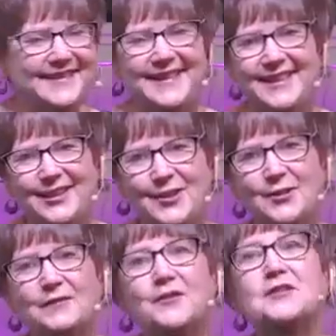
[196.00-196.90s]
in the
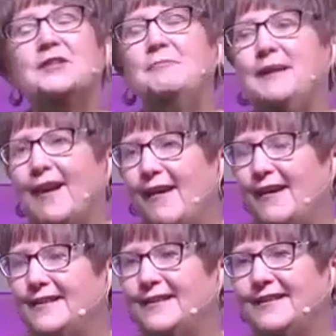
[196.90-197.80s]
universe and
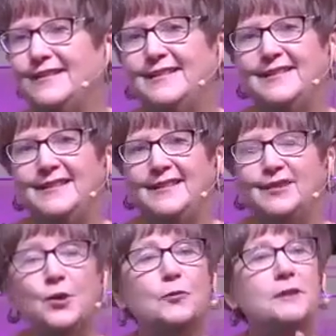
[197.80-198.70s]
beyond,
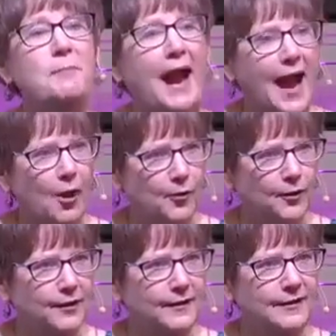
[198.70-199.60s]
the only
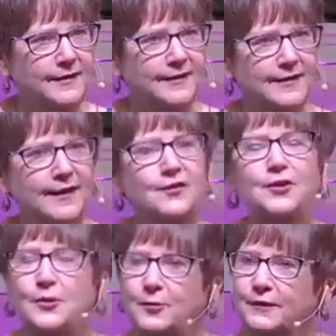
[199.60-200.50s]
power in the
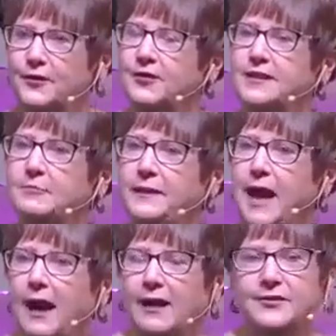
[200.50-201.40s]
universe and
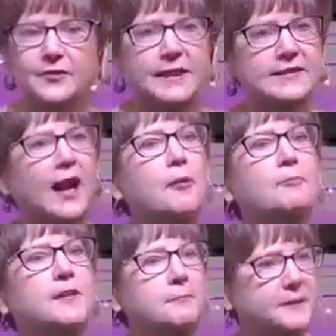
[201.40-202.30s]
beyond. So that's
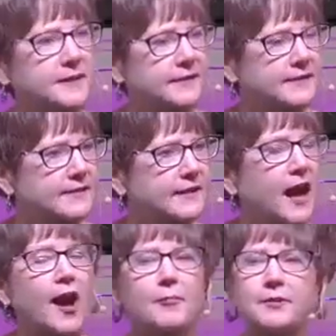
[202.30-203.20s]
omnipotence, and
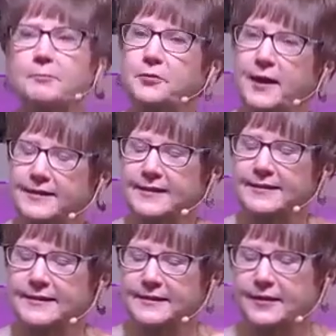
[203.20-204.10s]

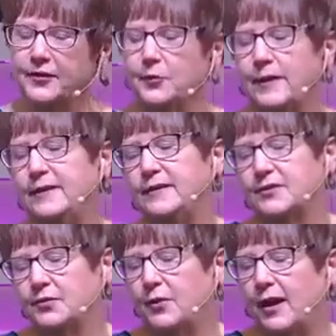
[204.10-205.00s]
omnipresence is another way to
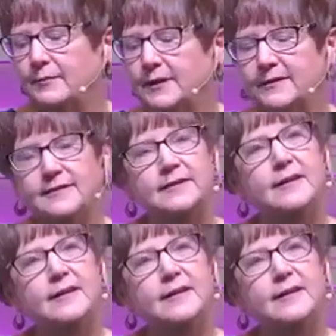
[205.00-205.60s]
describe it.